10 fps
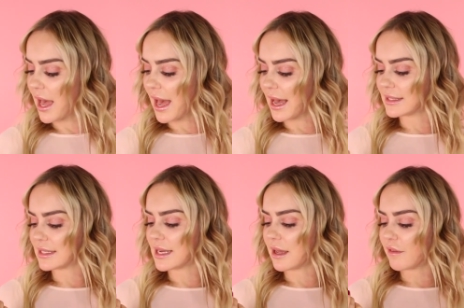It
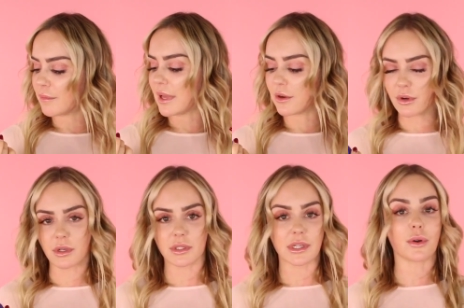has a ton of
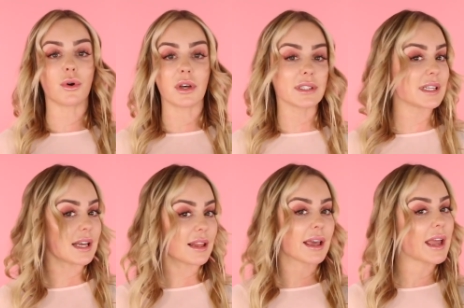minerals and oils
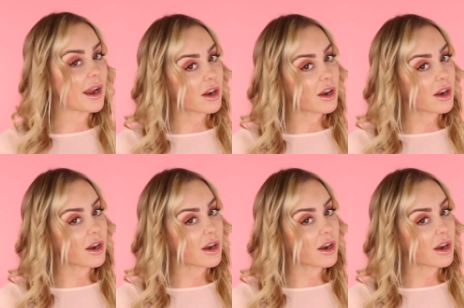in it like